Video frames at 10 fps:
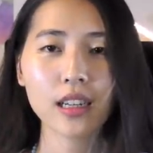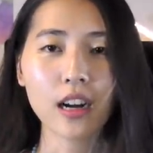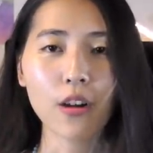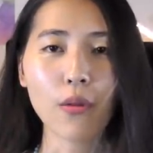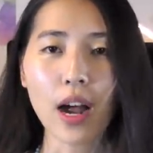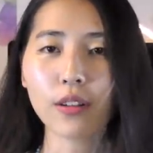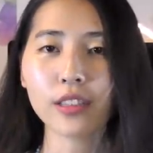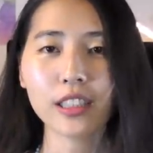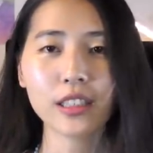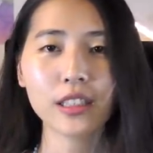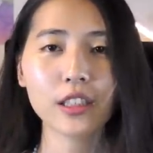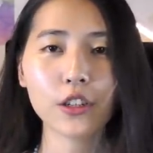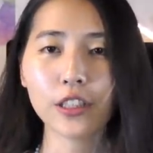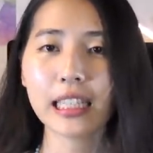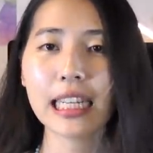around the
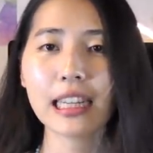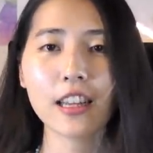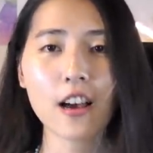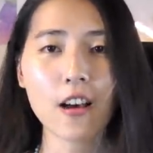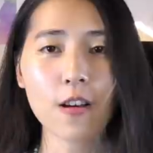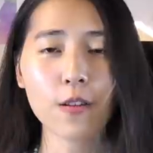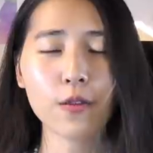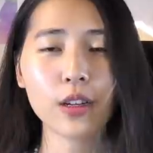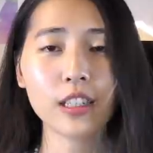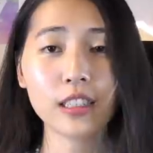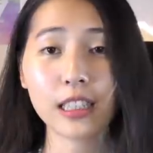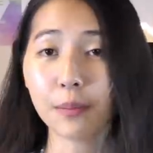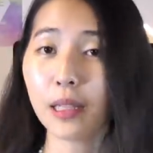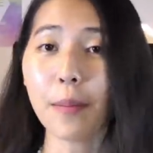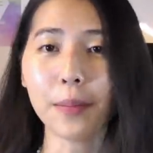thirteenth of
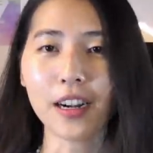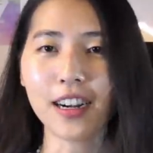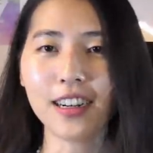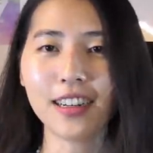September.